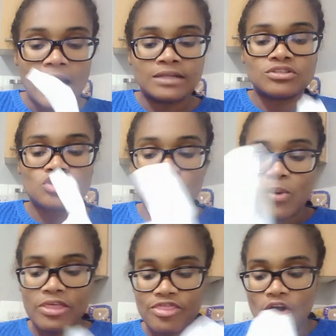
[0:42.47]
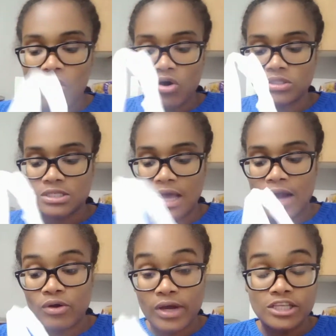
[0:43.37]
And so I thought
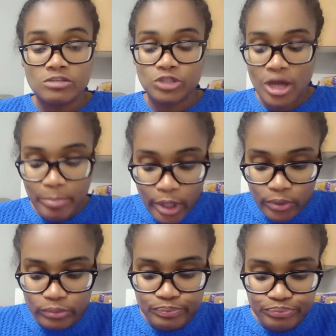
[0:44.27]
I'd go get some shampoo.